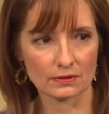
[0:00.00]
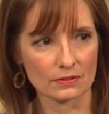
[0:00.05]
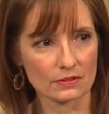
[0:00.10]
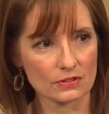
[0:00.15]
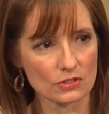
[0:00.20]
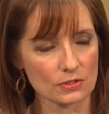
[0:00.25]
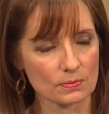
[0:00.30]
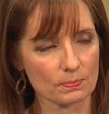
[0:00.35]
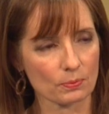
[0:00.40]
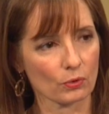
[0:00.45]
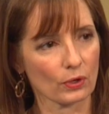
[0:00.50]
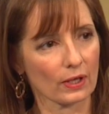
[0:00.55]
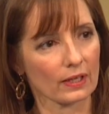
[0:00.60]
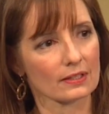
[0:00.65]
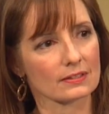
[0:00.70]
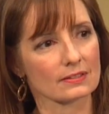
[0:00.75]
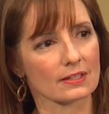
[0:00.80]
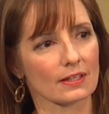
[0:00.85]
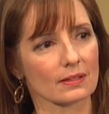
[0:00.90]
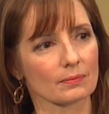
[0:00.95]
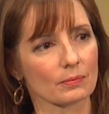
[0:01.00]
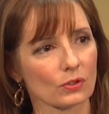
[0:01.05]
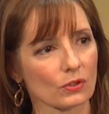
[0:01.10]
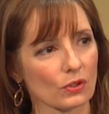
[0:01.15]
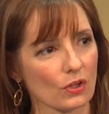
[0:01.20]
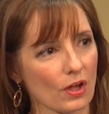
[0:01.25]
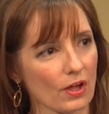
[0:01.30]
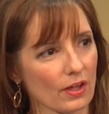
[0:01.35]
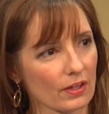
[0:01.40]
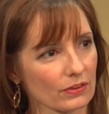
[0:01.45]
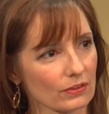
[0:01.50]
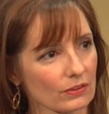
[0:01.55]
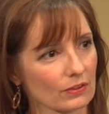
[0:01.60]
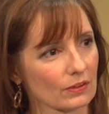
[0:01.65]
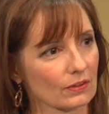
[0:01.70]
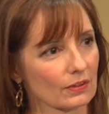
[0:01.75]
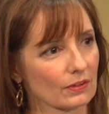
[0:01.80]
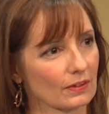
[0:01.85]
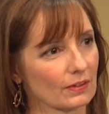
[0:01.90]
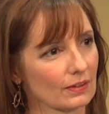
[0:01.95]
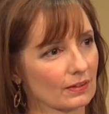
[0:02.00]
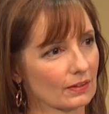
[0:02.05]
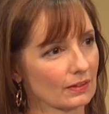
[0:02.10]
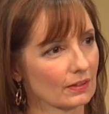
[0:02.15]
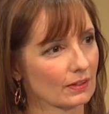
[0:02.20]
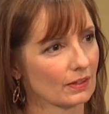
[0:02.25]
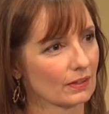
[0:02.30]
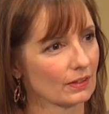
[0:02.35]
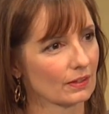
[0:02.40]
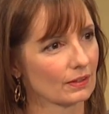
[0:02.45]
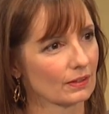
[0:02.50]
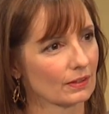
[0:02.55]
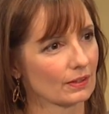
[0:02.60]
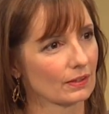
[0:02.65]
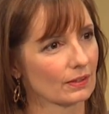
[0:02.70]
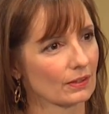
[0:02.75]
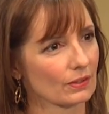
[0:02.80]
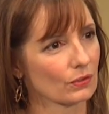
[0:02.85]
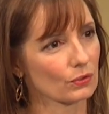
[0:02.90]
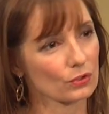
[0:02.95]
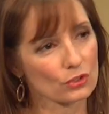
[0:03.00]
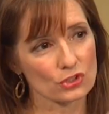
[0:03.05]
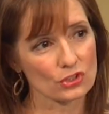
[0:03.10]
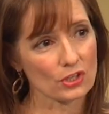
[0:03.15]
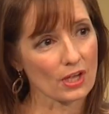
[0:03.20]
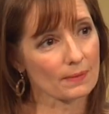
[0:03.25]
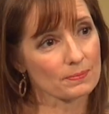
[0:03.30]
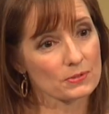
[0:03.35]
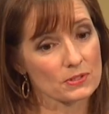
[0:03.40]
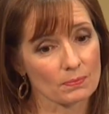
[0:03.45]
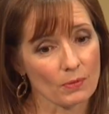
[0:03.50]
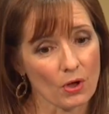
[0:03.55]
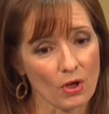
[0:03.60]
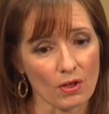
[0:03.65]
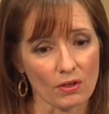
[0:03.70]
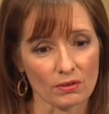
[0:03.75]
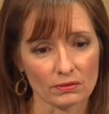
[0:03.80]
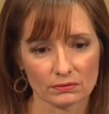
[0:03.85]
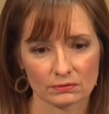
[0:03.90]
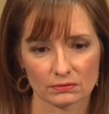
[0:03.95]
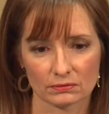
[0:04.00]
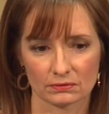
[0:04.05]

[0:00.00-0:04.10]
spread a tablecloth, or shop small.